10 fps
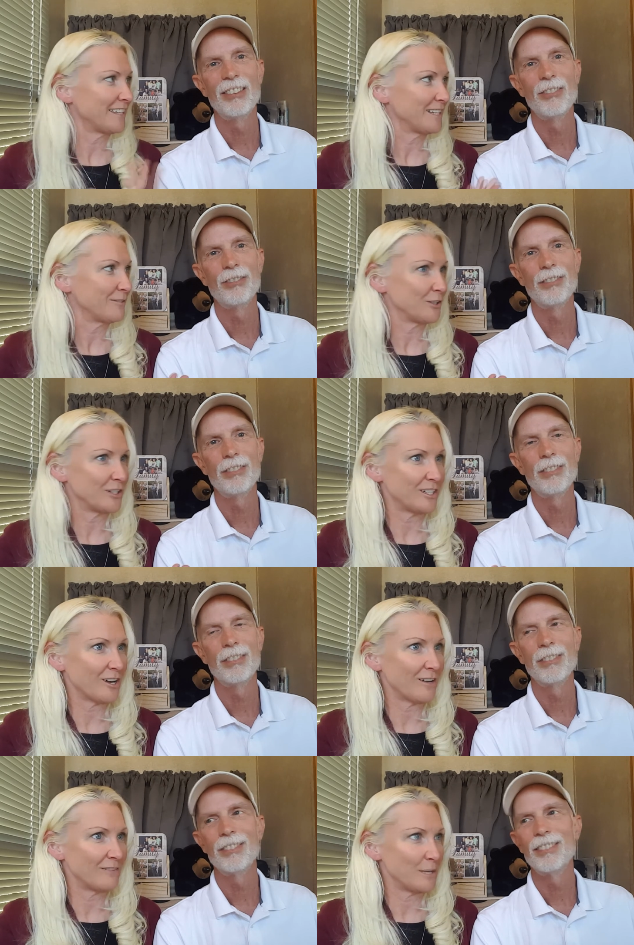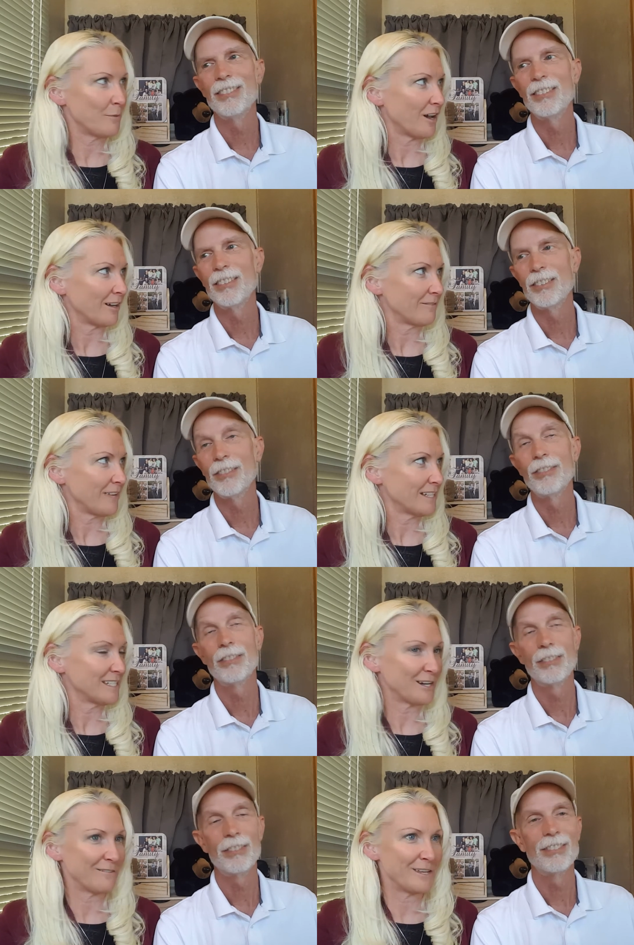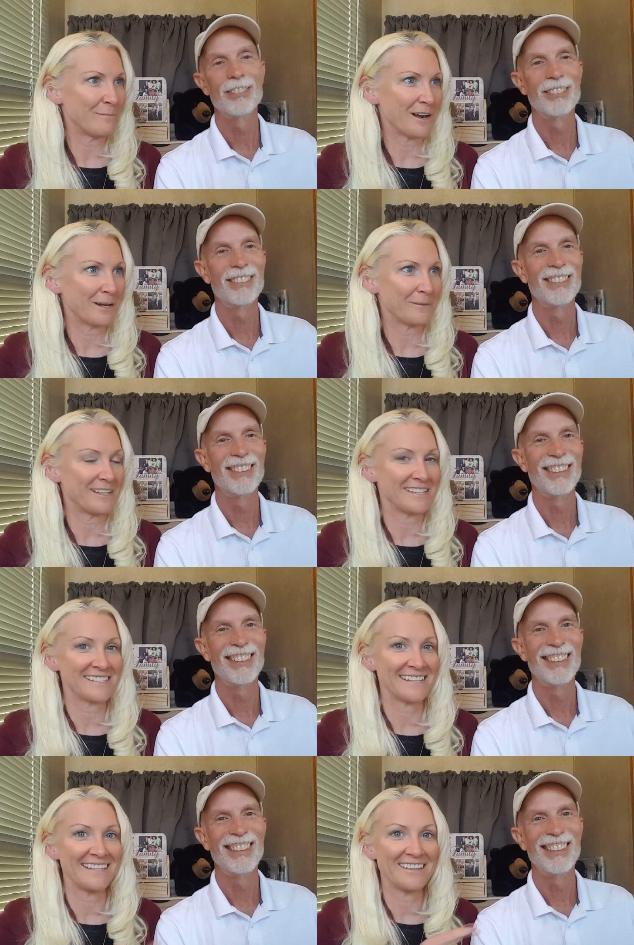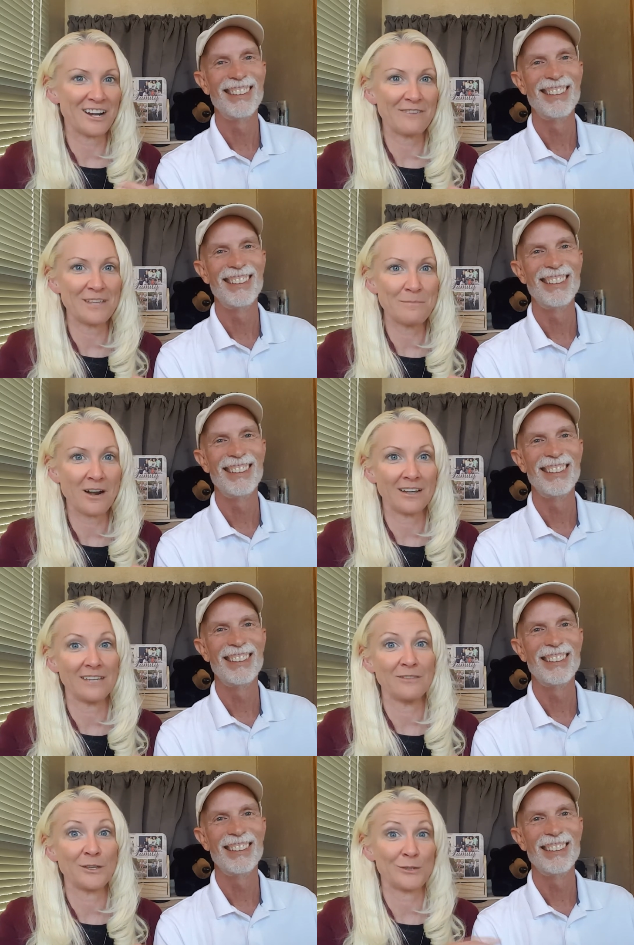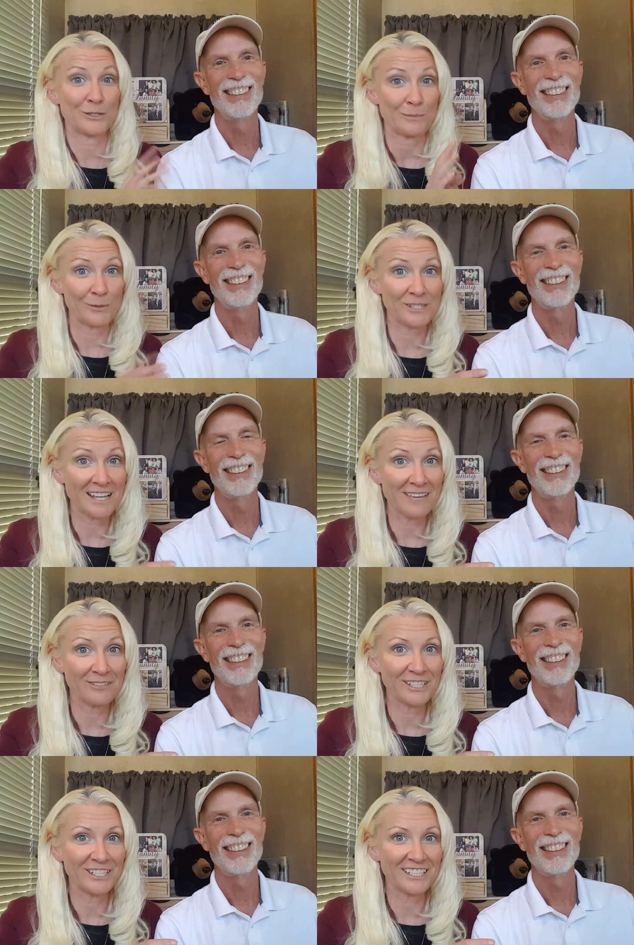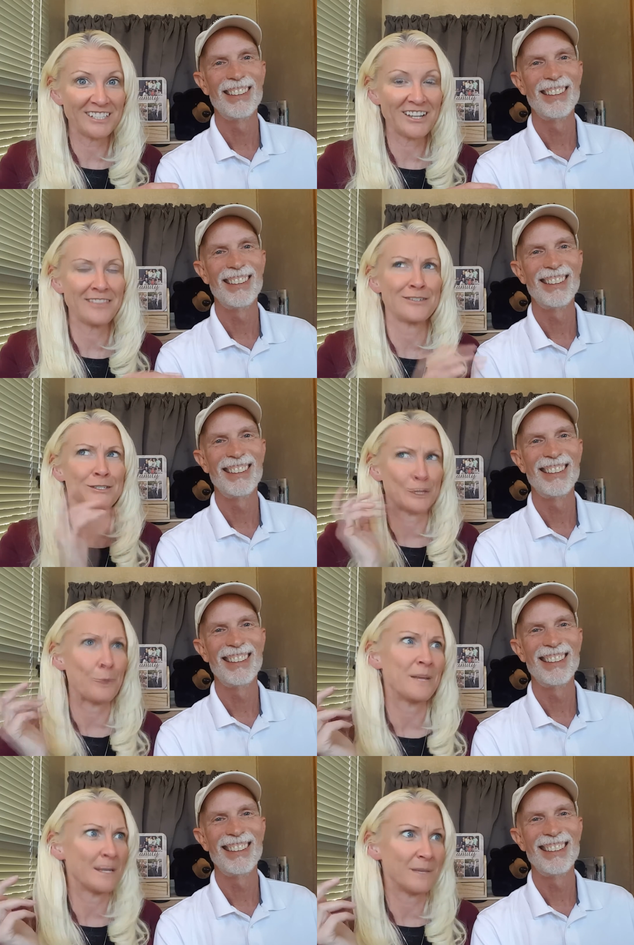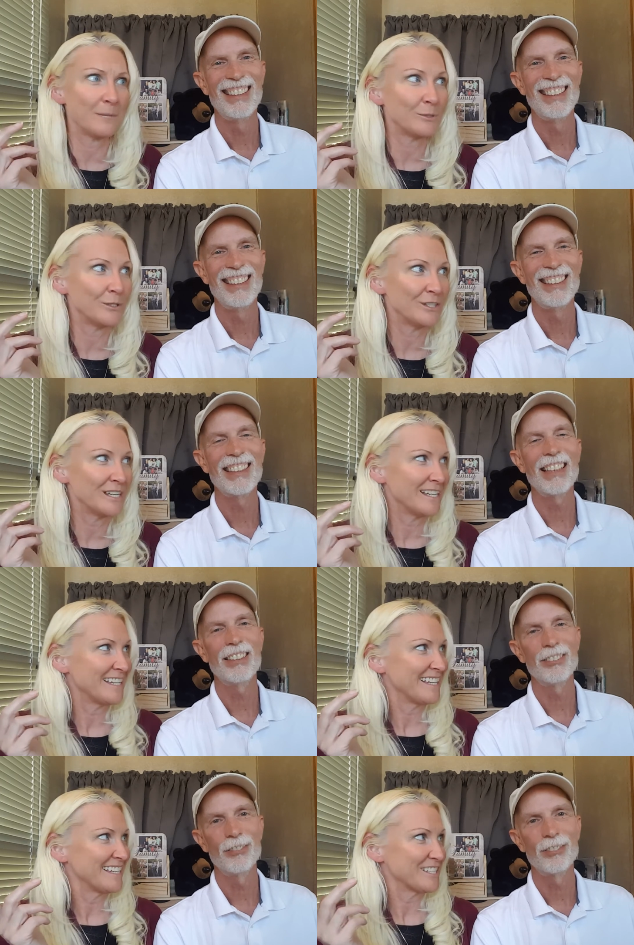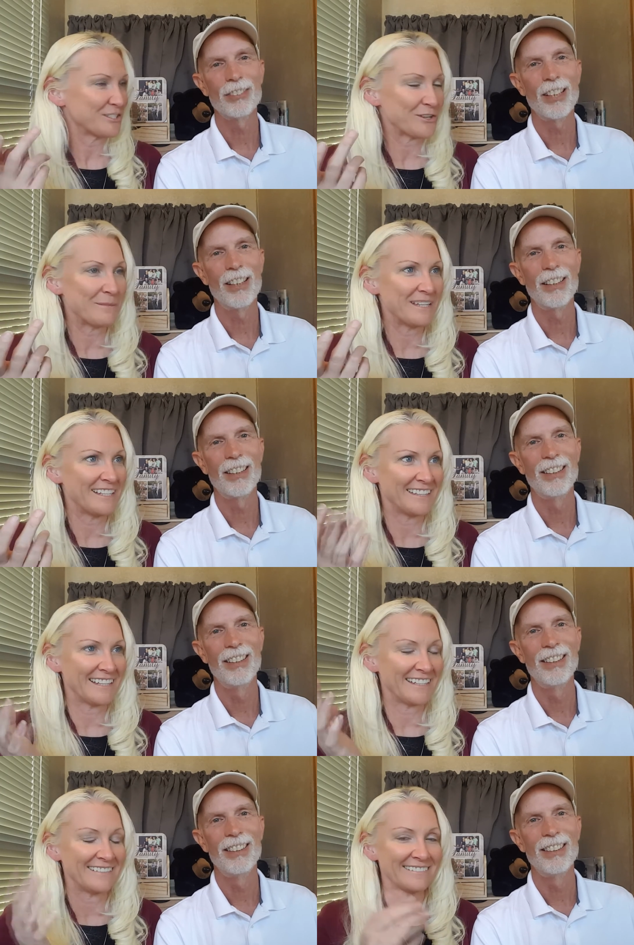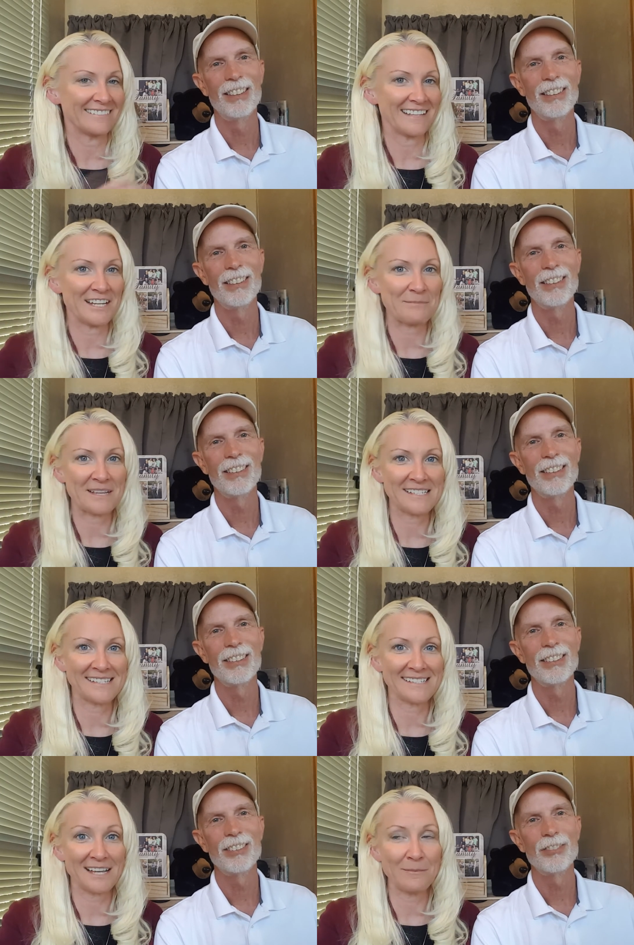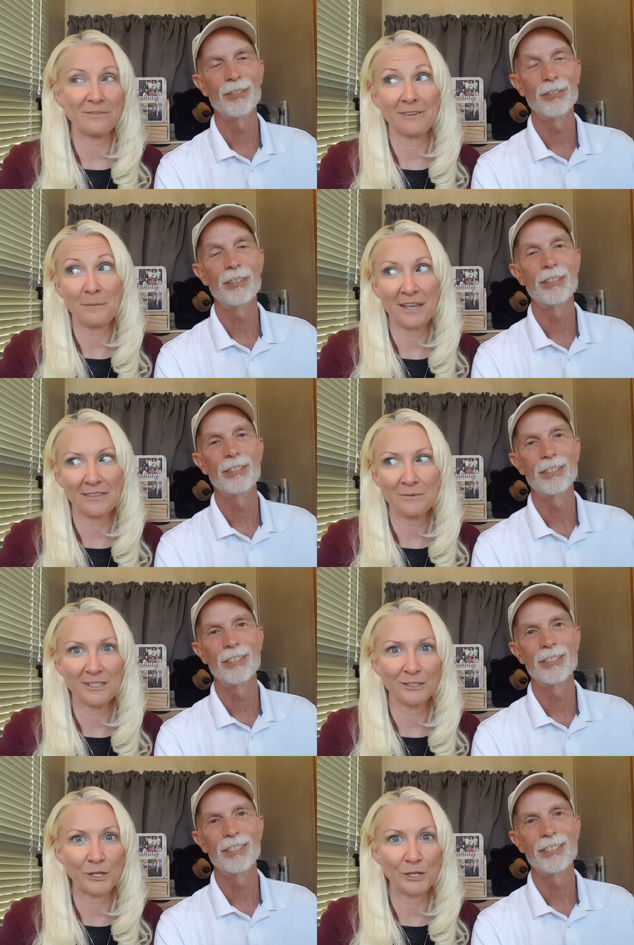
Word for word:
Speaker 1: than if you're in an RV park, a fancy RV park, because in the RV park, even though they're supposed to have really good internet, there's so many people yeah. streaming that kind of messes it up. If I'm out in the middle of